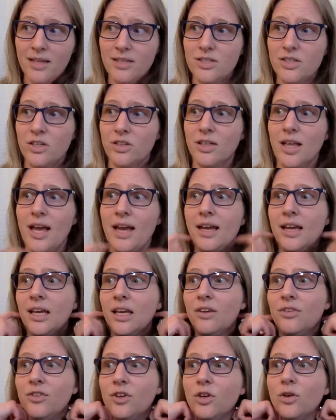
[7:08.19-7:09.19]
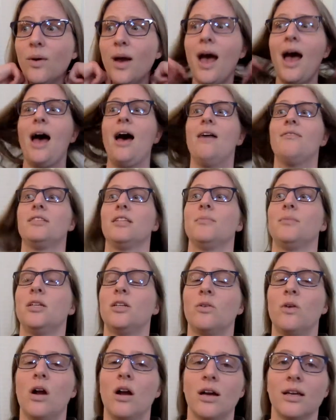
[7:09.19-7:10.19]
So like if you have
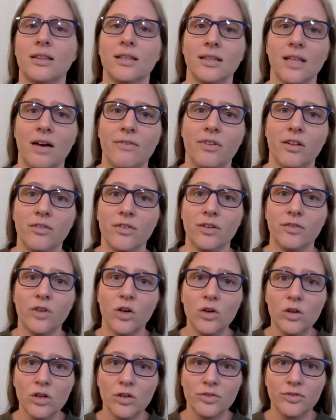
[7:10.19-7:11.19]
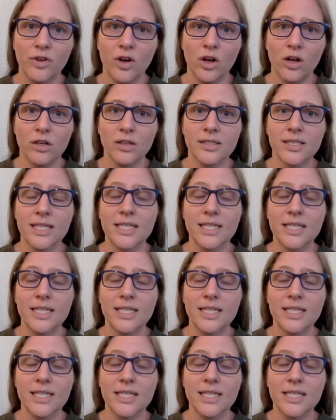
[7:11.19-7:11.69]
something wrong at the level of the vocal folds,